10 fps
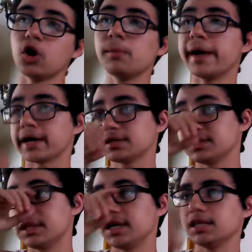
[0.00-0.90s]
back to
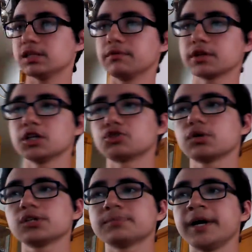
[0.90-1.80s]
the days of a
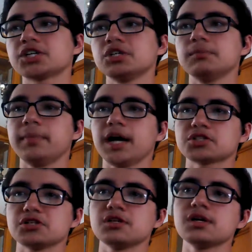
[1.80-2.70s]
controller smashing and
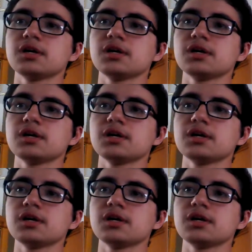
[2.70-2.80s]
mashing.